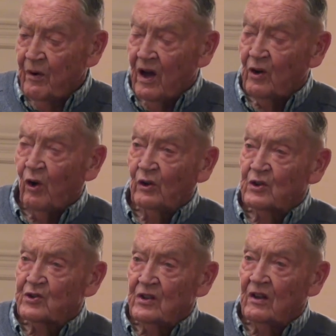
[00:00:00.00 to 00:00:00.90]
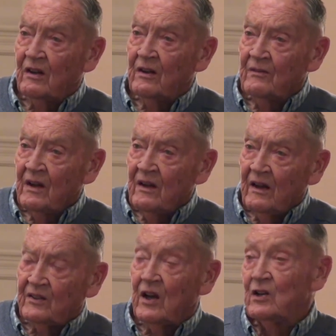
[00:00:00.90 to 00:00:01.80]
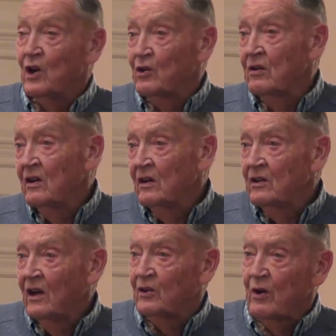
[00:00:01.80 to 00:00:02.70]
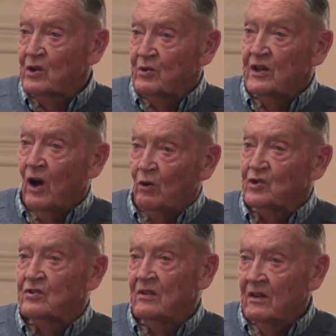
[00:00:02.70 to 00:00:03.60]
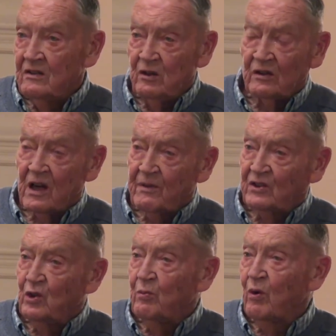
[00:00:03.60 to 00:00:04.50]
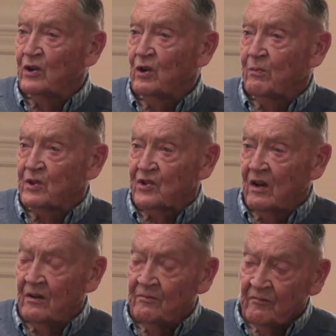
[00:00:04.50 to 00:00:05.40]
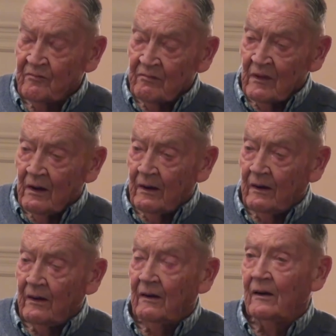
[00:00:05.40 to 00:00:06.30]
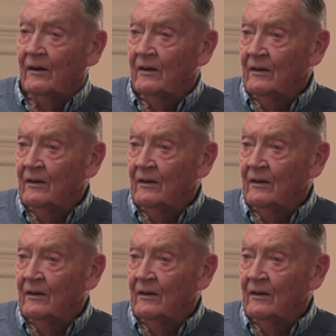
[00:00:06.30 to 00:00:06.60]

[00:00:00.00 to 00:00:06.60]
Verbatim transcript: bondholders into 10-year treasury notes yielding about 2.2%, and a